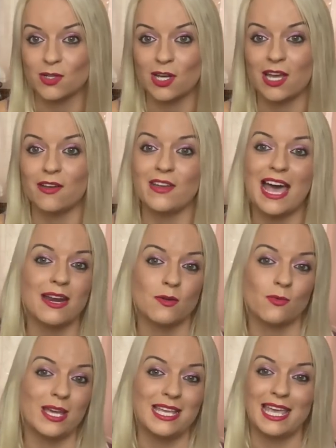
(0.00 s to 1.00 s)
on earth
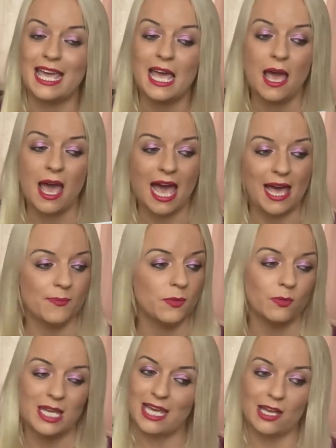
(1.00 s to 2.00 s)
and we
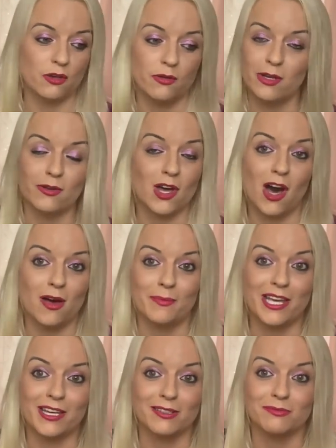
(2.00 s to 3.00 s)
um, we accrue
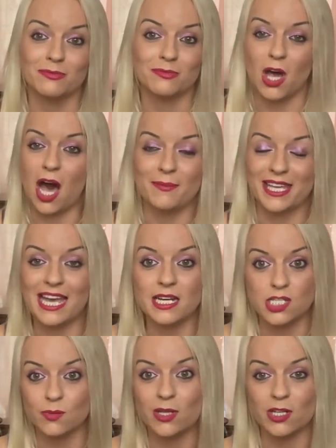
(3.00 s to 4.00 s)
karmic karmic
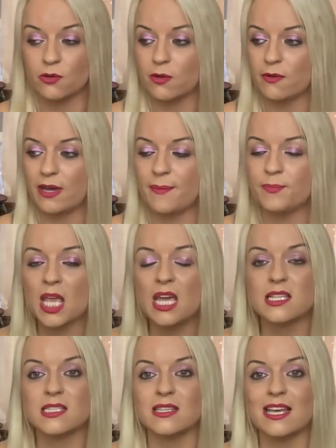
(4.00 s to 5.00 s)
energy we accrue it
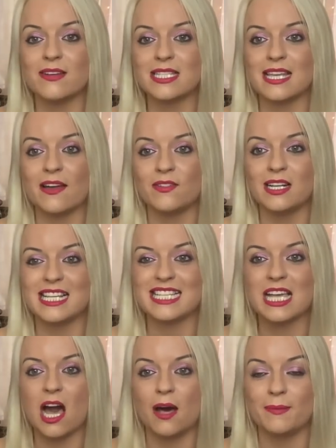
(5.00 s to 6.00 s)
so there is definitely
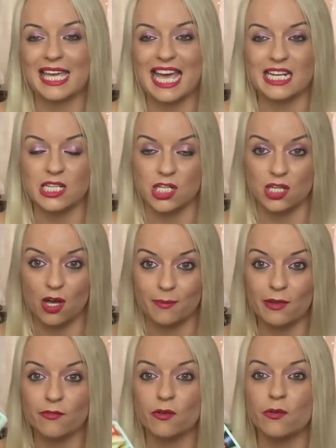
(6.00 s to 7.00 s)
this karmic energy
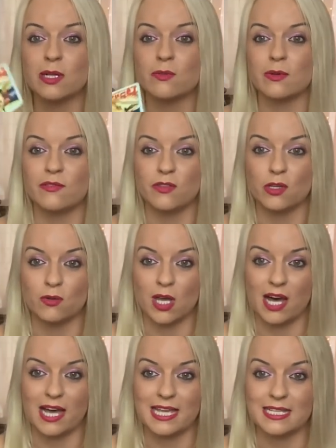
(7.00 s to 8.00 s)
coming forward with you
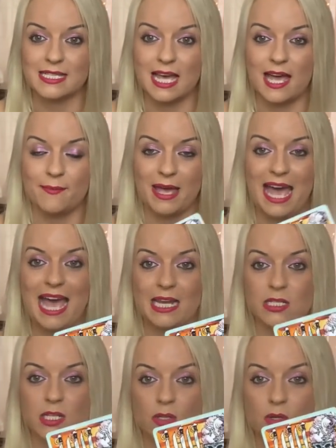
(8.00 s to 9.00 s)
guys um,
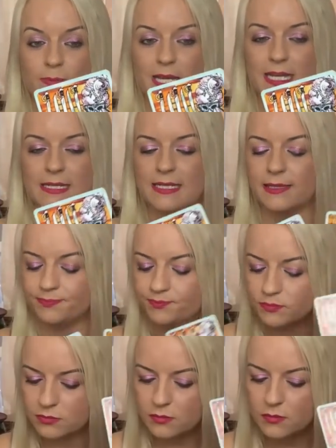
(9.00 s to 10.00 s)
and your person
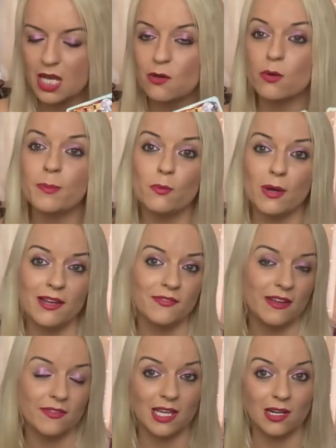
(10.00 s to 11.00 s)
it would be worth
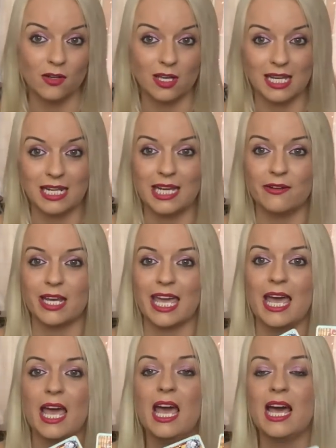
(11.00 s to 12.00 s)
having a look at clearing
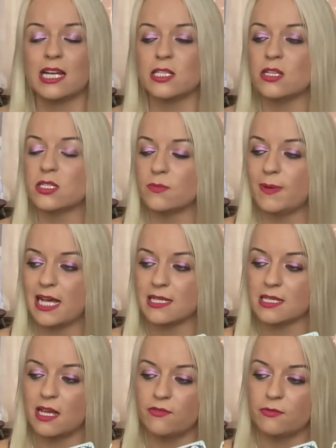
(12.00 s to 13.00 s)
it. I do do
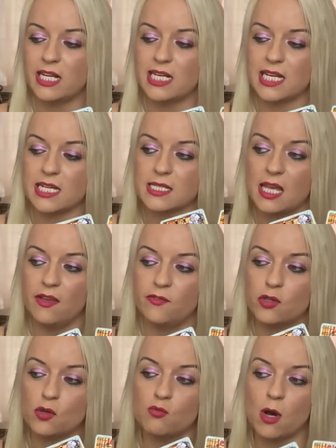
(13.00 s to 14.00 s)
past life readings
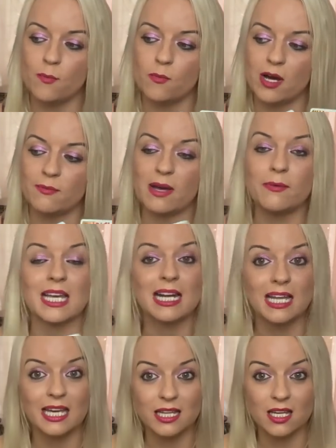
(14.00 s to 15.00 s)
if you want one where we
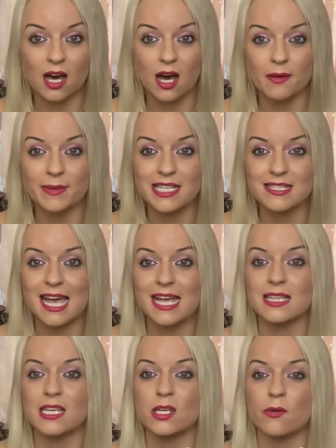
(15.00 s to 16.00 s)
clear the karmic
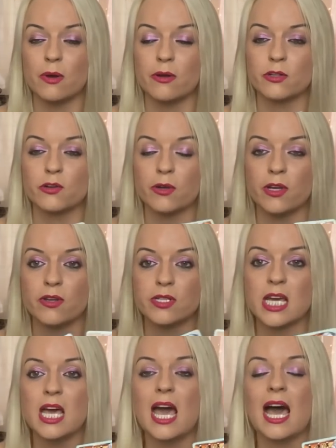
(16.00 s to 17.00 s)
debt that you are
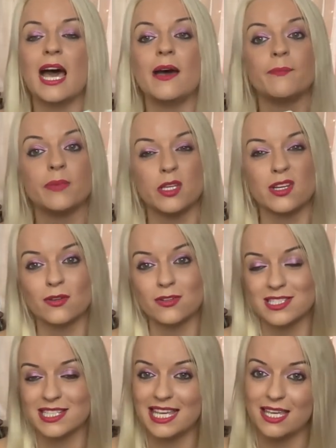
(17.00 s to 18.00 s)
accrued, um, but you can
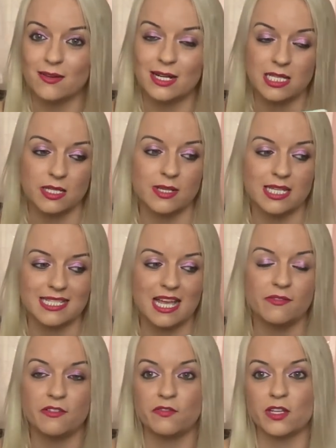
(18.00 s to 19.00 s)
also equally do it
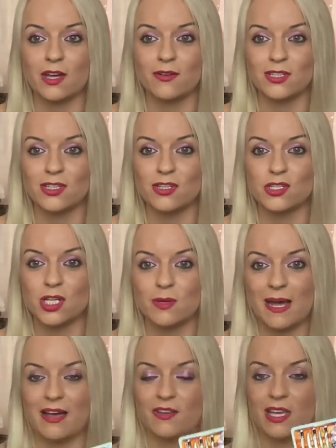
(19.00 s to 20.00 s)
yourself if you go on
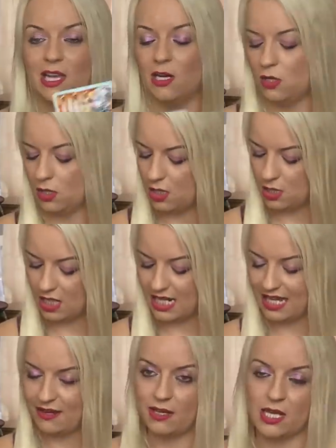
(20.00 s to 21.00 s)
YouTube having a look at
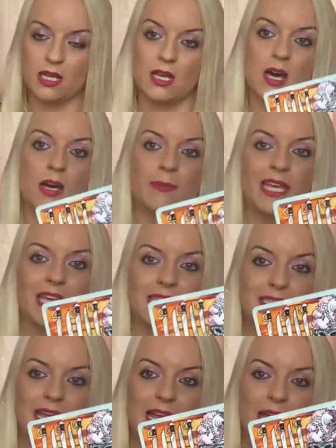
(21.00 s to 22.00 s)
clearing
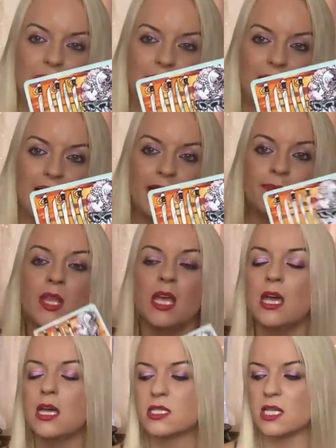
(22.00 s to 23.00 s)
karmic debt, okay?
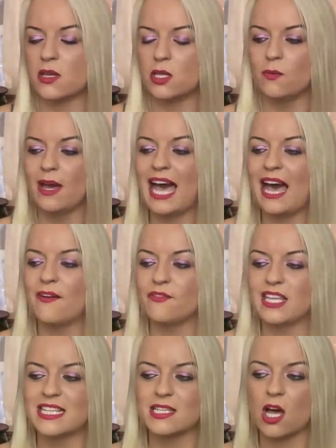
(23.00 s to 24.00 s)
So you
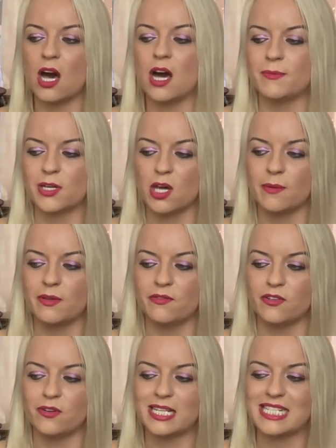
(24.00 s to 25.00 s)
have this karma coming
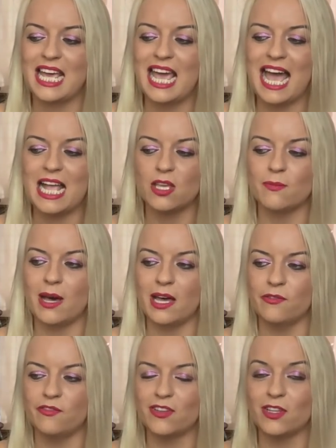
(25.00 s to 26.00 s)
forward and you
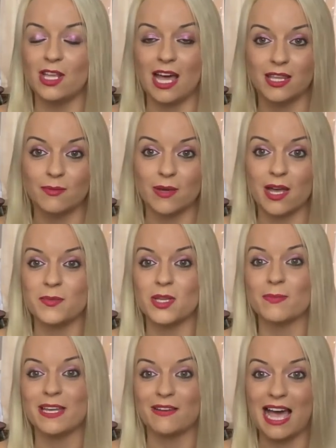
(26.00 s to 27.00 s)
might feel that at the moment
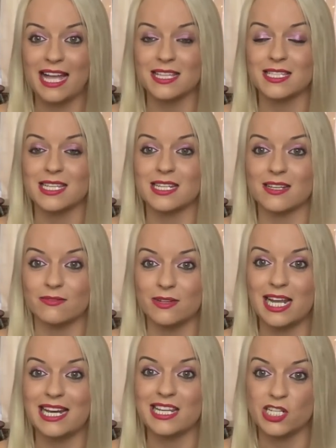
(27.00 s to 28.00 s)
you're being handed a
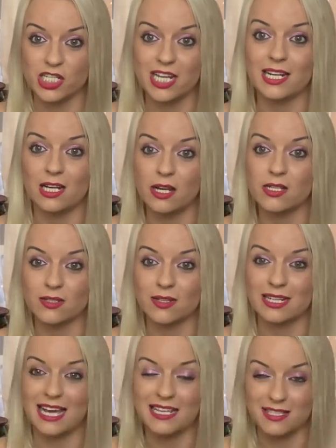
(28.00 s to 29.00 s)
really shitload of
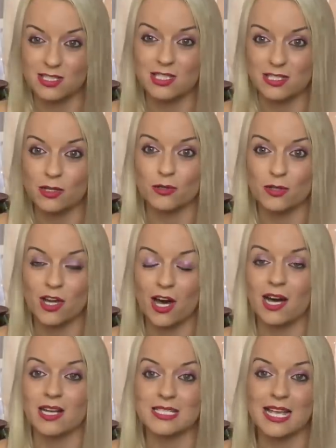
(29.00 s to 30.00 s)
like dud
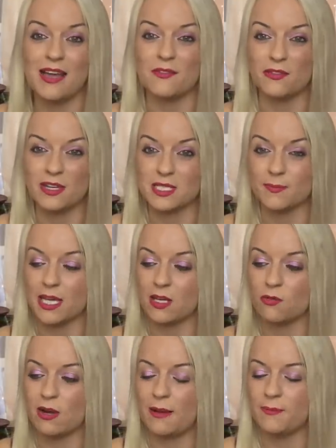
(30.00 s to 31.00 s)
cards, that everything's a bit
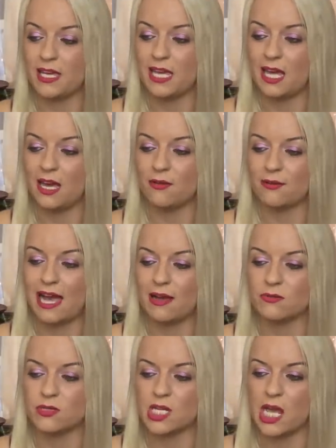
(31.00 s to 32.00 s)
crappy
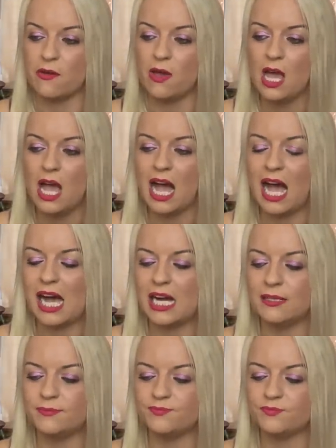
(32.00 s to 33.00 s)
around you.
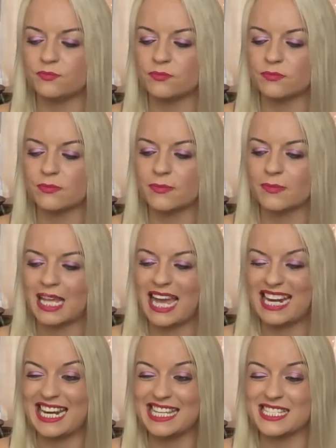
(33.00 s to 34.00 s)
Um,
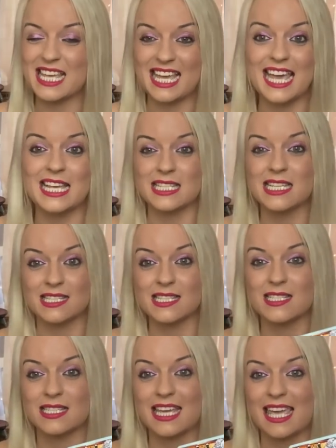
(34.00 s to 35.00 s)
and it's it is it's the
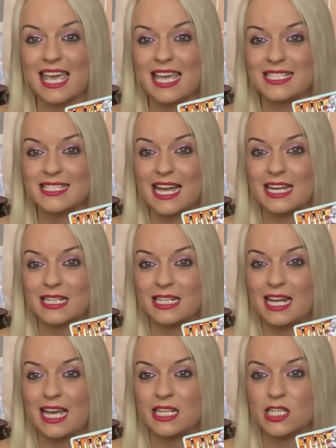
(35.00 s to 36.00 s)
sticky
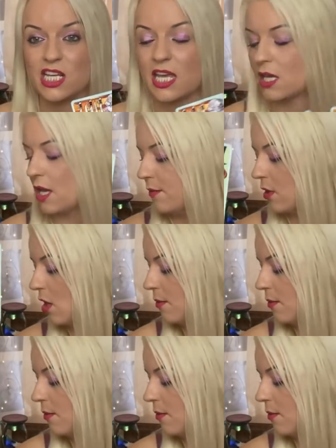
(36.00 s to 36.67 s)
stagnant energy going